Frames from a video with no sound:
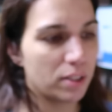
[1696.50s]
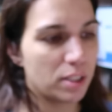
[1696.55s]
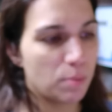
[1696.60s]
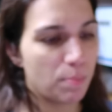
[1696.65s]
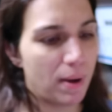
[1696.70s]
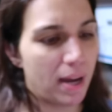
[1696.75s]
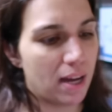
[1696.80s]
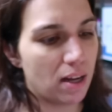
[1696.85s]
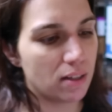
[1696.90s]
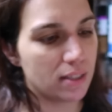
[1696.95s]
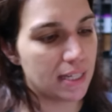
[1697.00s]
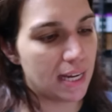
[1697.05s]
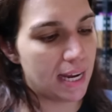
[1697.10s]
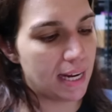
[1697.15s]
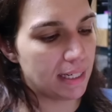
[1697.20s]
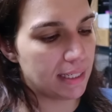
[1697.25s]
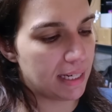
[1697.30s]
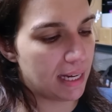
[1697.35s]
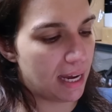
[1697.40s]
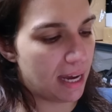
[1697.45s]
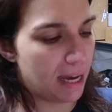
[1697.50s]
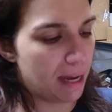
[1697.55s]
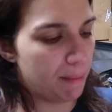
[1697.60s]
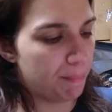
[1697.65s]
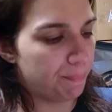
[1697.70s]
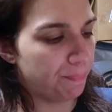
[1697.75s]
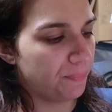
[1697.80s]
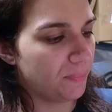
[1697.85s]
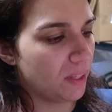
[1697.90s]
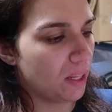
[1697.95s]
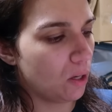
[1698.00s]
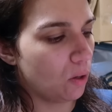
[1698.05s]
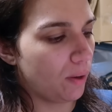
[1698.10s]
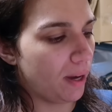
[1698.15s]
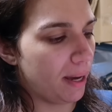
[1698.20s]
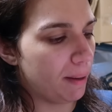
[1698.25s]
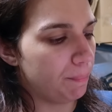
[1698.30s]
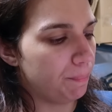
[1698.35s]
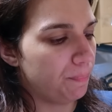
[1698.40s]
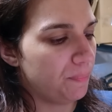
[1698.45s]
It's about dang time.
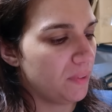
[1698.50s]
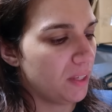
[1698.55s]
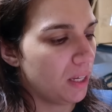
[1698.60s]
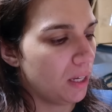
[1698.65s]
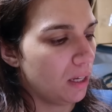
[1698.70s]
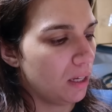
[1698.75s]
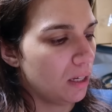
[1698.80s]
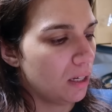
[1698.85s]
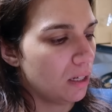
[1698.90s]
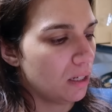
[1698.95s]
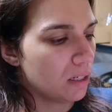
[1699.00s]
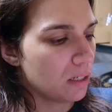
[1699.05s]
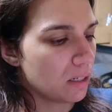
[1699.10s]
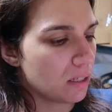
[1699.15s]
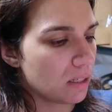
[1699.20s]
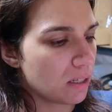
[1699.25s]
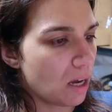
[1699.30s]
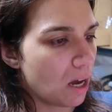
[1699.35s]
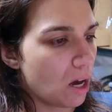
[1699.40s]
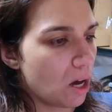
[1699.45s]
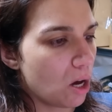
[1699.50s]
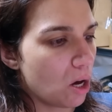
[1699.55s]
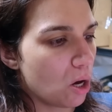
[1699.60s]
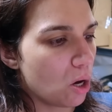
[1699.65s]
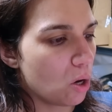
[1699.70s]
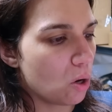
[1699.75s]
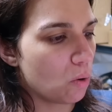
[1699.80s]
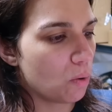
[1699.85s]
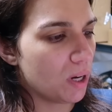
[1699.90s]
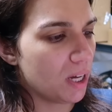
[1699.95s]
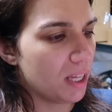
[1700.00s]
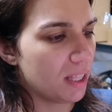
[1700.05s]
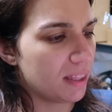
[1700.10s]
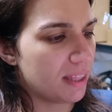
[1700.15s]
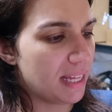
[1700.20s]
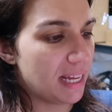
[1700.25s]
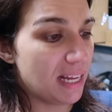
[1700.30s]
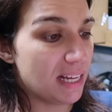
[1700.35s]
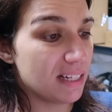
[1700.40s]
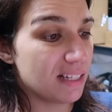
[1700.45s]
Okay, so
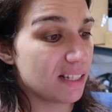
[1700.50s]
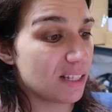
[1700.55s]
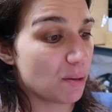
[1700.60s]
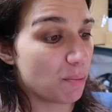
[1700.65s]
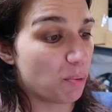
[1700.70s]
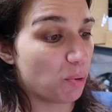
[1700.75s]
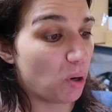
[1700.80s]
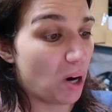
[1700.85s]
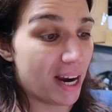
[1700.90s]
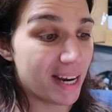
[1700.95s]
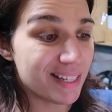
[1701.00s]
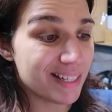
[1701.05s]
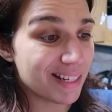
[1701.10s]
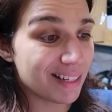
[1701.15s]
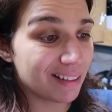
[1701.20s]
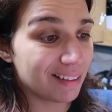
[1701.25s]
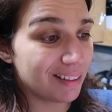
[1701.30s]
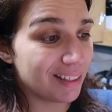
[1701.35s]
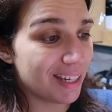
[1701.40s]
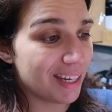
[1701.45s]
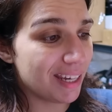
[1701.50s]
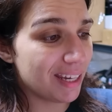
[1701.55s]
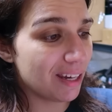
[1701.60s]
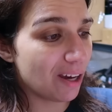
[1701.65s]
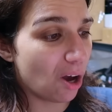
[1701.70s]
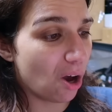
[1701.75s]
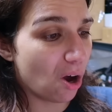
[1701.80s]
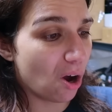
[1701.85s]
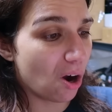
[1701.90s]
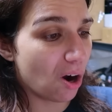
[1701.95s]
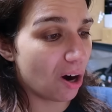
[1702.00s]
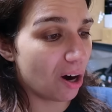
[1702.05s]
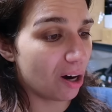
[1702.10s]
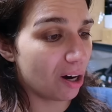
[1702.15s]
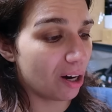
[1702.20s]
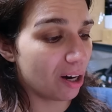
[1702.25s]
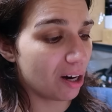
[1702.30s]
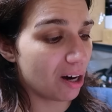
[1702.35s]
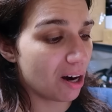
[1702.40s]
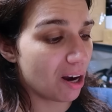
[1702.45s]
these surprisingly
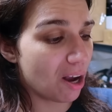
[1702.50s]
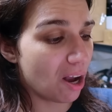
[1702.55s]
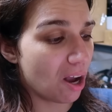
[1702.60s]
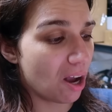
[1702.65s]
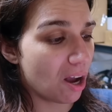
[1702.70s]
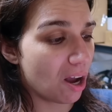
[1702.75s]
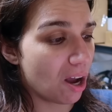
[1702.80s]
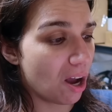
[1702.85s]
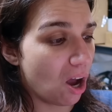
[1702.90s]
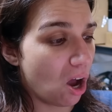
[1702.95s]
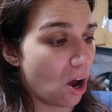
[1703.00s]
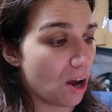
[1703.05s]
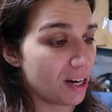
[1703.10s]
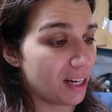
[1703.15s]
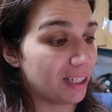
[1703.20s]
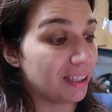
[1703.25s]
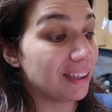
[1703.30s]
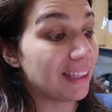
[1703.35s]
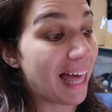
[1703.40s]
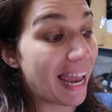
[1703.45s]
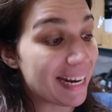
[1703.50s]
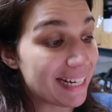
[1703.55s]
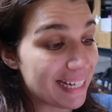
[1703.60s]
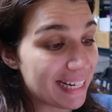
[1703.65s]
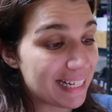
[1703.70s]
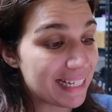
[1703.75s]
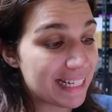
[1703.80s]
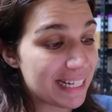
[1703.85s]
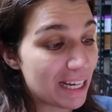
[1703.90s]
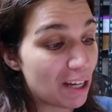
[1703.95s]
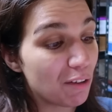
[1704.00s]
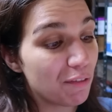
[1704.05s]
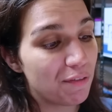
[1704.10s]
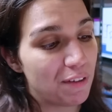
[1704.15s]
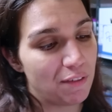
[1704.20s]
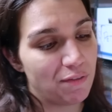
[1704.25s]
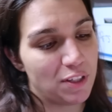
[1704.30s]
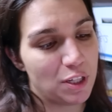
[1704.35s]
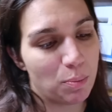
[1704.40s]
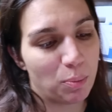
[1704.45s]
are on a lightning deal,
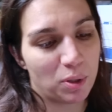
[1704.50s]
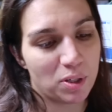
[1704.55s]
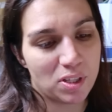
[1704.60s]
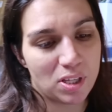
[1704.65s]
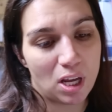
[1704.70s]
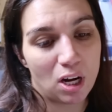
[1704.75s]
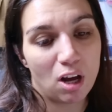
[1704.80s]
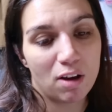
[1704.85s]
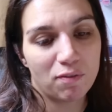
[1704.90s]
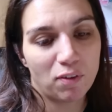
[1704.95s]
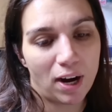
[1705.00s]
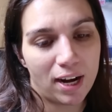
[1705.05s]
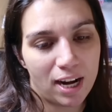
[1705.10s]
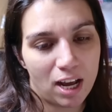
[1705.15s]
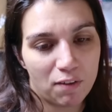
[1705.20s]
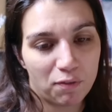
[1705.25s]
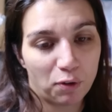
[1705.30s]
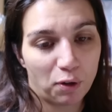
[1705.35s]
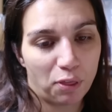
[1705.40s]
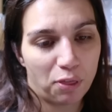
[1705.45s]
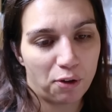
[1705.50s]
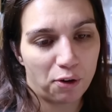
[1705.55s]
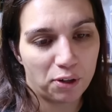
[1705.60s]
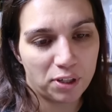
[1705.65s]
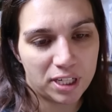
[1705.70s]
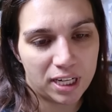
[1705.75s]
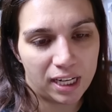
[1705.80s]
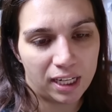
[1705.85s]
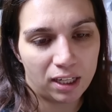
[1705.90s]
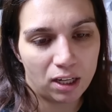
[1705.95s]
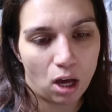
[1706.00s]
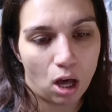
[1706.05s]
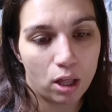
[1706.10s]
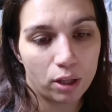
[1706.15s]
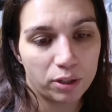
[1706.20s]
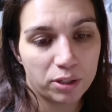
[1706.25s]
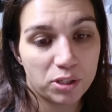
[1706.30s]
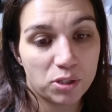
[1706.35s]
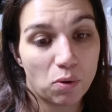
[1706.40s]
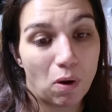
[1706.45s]
50% off right now for
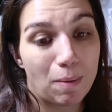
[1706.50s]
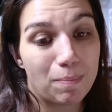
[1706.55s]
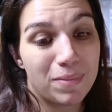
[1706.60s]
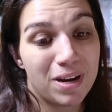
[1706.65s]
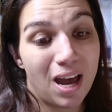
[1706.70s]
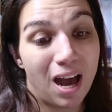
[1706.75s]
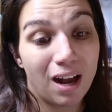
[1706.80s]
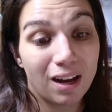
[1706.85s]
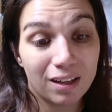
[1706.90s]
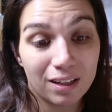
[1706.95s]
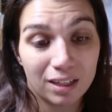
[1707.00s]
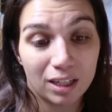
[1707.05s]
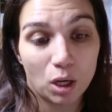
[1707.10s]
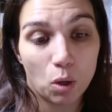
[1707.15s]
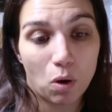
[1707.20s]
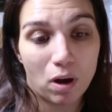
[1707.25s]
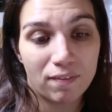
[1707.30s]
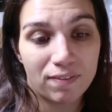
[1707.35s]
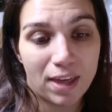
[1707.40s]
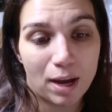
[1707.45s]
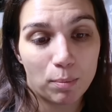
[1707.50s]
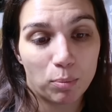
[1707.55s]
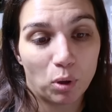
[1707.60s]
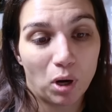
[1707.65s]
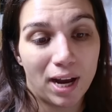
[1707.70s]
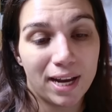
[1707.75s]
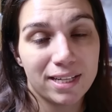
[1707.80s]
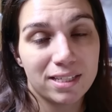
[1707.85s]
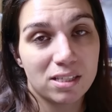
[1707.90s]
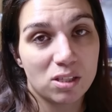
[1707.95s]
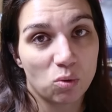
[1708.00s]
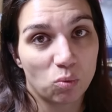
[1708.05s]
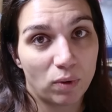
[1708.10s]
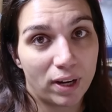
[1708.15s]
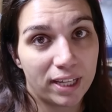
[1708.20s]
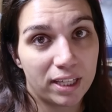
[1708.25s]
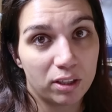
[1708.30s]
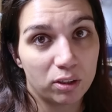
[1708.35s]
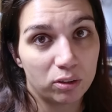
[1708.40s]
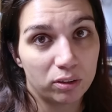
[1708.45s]
$13. So I'm not gonna go off that price. The
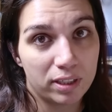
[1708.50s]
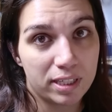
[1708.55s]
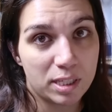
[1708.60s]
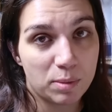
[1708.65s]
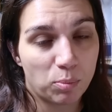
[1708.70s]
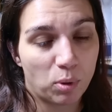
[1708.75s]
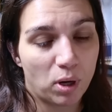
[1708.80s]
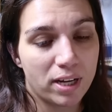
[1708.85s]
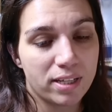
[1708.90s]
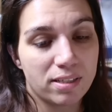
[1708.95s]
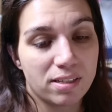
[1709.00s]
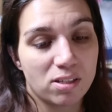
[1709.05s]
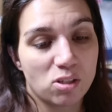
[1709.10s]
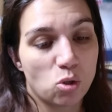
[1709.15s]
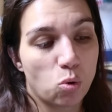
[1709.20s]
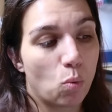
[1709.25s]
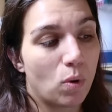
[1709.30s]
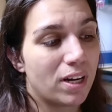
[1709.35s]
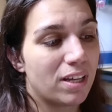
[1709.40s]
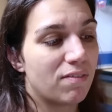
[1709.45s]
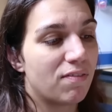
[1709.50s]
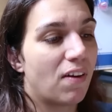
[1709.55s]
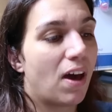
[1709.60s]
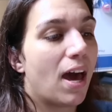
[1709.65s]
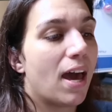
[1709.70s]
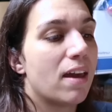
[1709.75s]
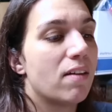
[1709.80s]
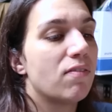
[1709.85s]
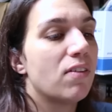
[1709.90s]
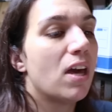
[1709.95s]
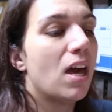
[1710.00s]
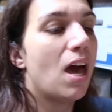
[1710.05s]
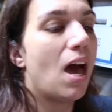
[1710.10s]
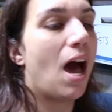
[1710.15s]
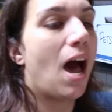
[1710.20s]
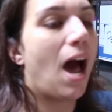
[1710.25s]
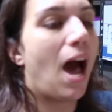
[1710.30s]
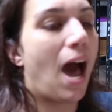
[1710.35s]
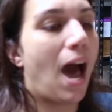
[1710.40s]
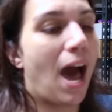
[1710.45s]
regular list price is 25.
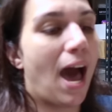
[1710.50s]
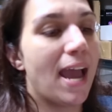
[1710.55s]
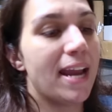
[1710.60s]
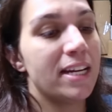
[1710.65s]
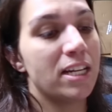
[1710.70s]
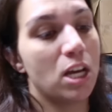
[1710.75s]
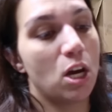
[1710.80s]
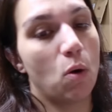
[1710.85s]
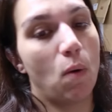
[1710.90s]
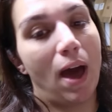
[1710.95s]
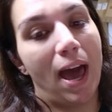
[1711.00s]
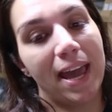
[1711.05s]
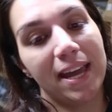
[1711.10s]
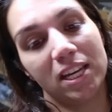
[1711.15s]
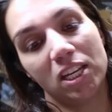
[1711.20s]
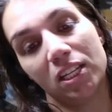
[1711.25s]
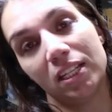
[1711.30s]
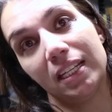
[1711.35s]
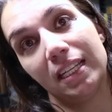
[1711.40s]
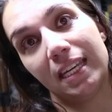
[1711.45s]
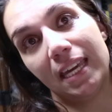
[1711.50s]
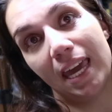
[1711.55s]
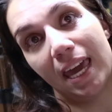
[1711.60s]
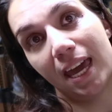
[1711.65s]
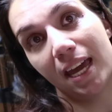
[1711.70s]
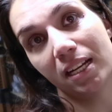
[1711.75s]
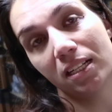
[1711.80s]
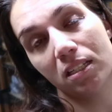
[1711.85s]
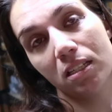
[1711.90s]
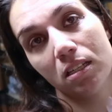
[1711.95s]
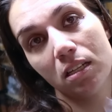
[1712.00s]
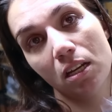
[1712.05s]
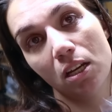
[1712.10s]
I know I could get